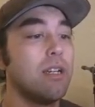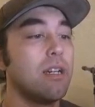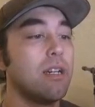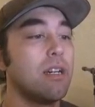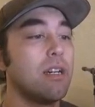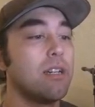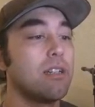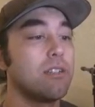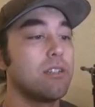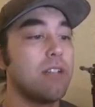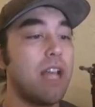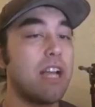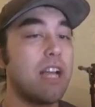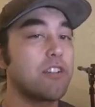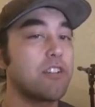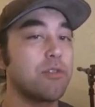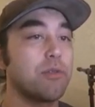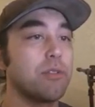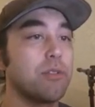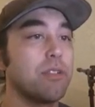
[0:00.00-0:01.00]
uh,
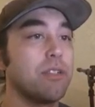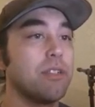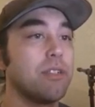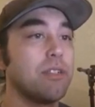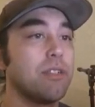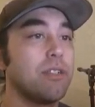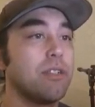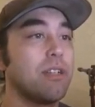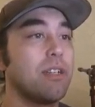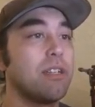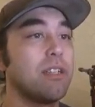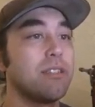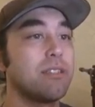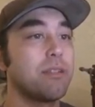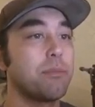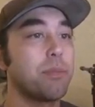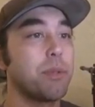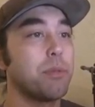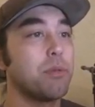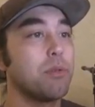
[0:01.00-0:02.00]
naturally, and then
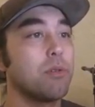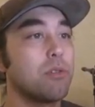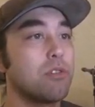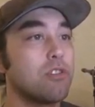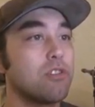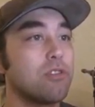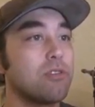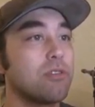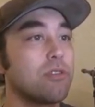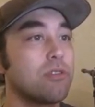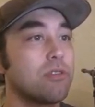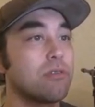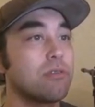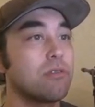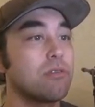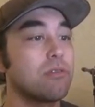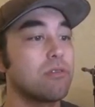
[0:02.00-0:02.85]
some people who are just